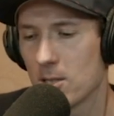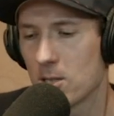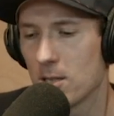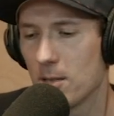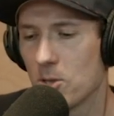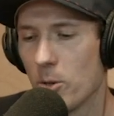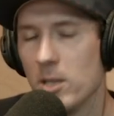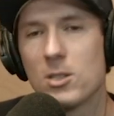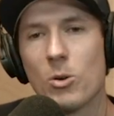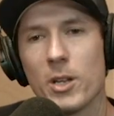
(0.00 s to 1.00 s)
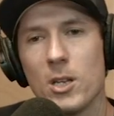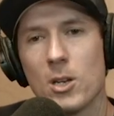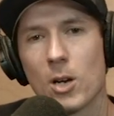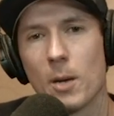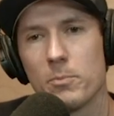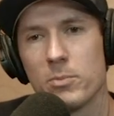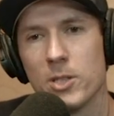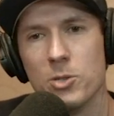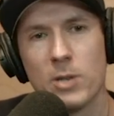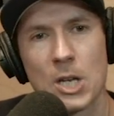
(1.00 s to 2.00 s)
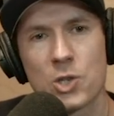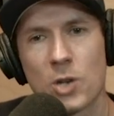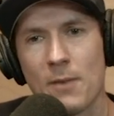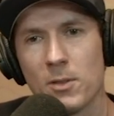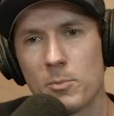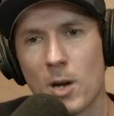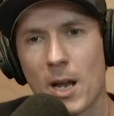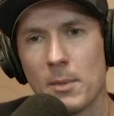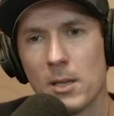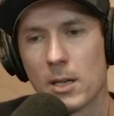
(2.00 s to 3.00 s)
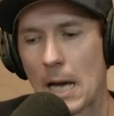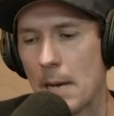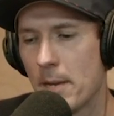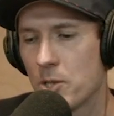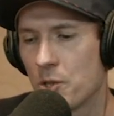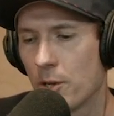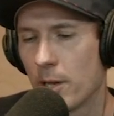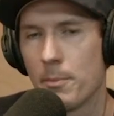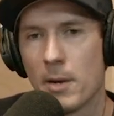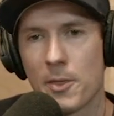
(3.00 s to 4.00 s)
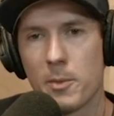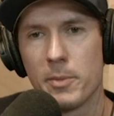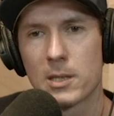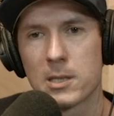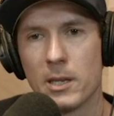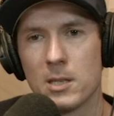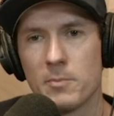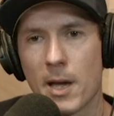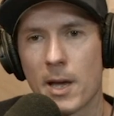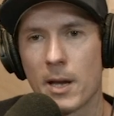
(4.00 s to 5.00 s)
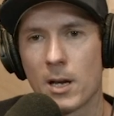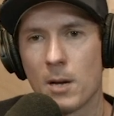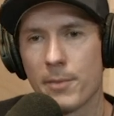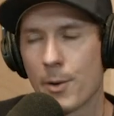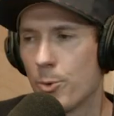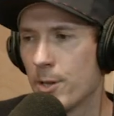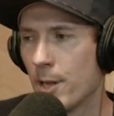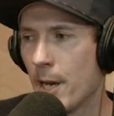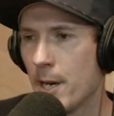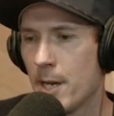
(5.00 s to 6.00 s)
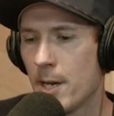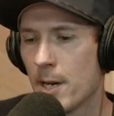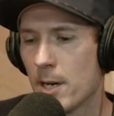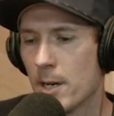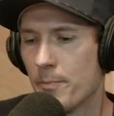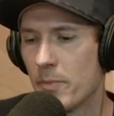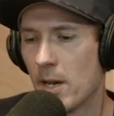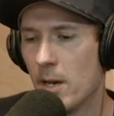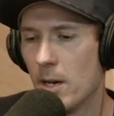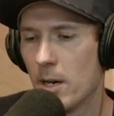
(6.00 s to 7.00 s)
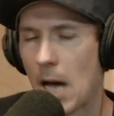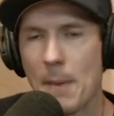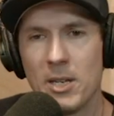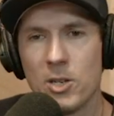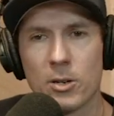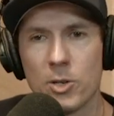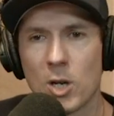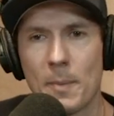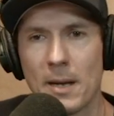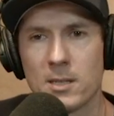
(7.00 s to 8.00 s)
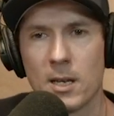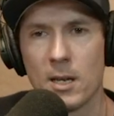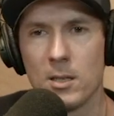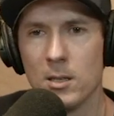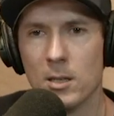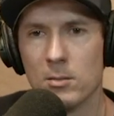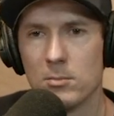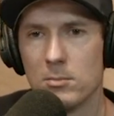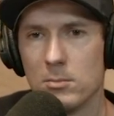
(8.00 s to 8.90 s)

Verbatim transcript: so he's going to Europe. Did you guys travel abroad? I mean, look, I mentioned earlier I'm not the biggest ladies' man. I got my one lady. Um, I mean, you're in Europe. I'd say you know